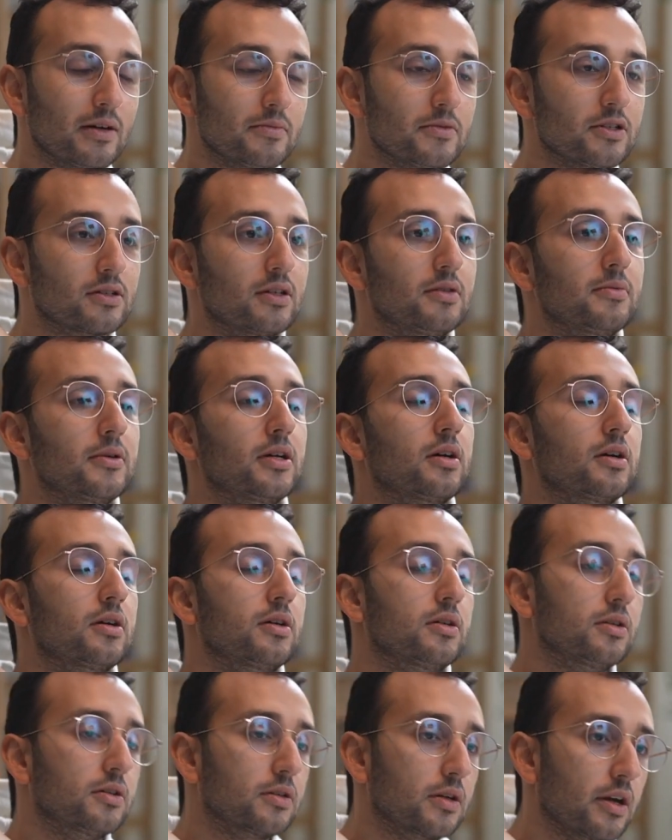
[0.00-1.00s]
I'm just going to be like,
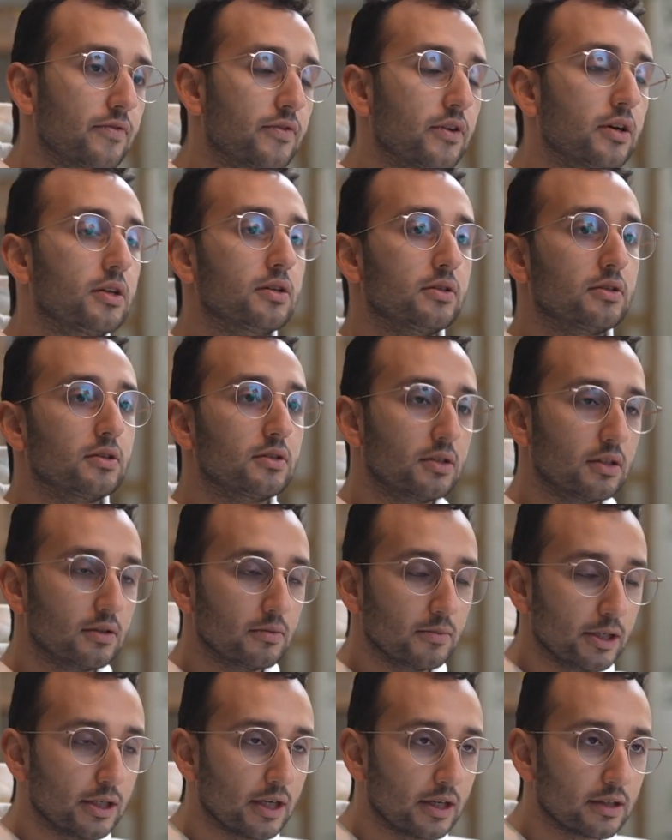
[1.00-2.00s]
oh, okay, fine. Let's just sit
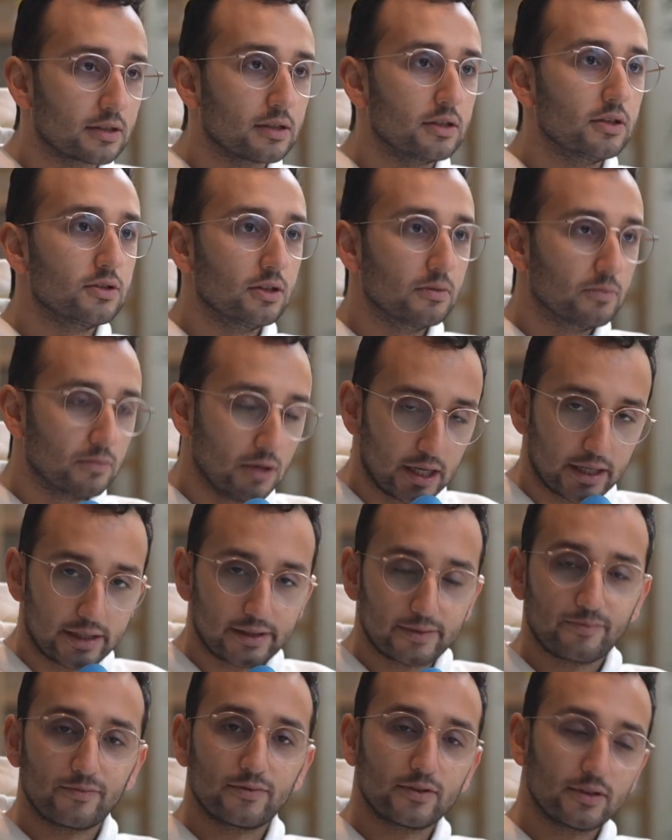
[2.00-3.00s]
on my desk, YouTube,
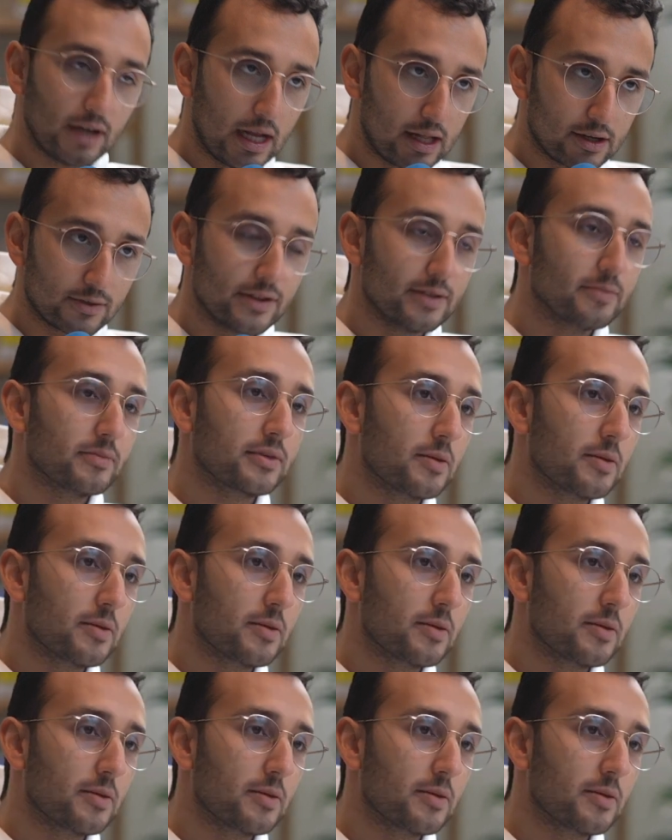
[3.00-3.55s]
like algorithm.